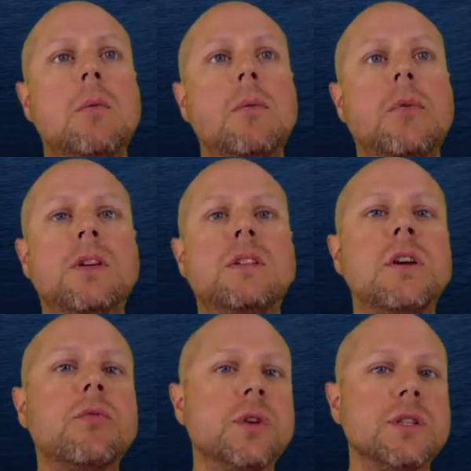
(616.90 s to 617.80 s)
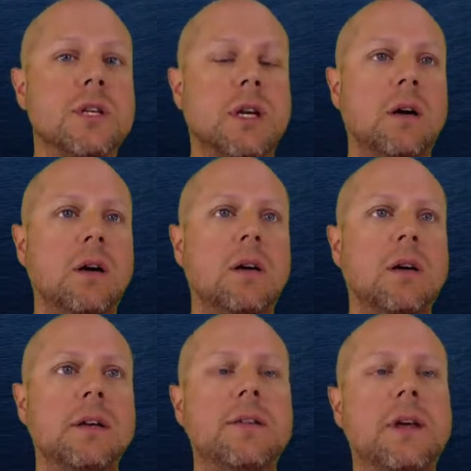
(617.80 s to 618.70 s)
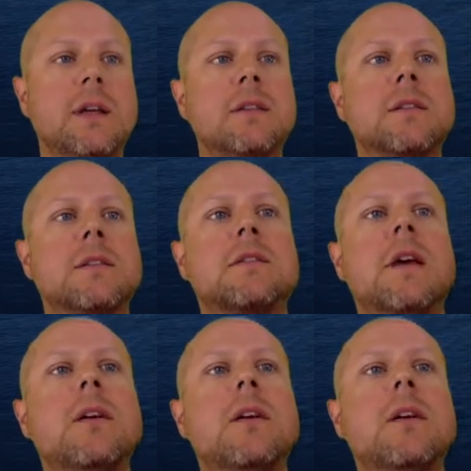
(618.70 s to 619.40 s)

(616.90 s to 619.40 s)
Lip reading: The difference here is that instead